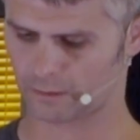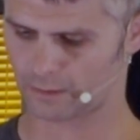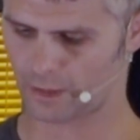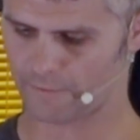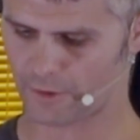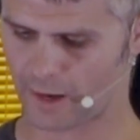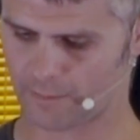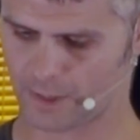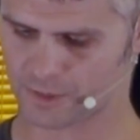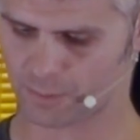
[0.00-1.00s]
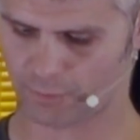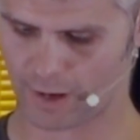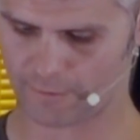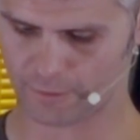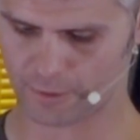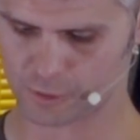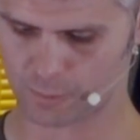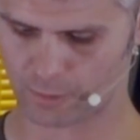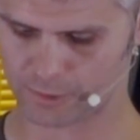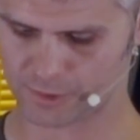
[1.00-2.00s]
Love your enemies and pray for those who
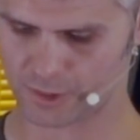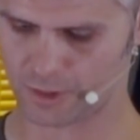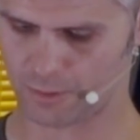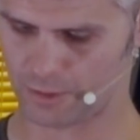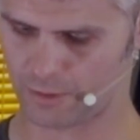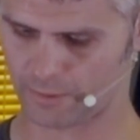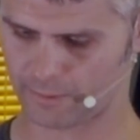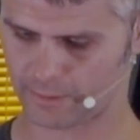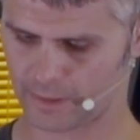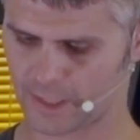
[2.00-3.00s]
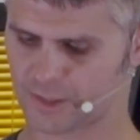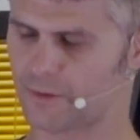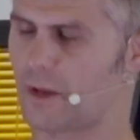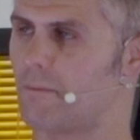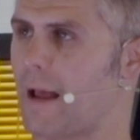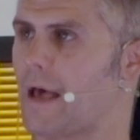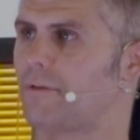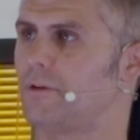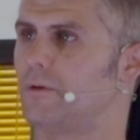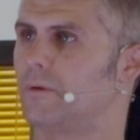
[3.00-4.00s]
persecute you. He said that in
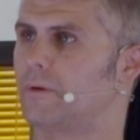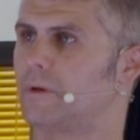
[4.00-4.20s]
Matthew.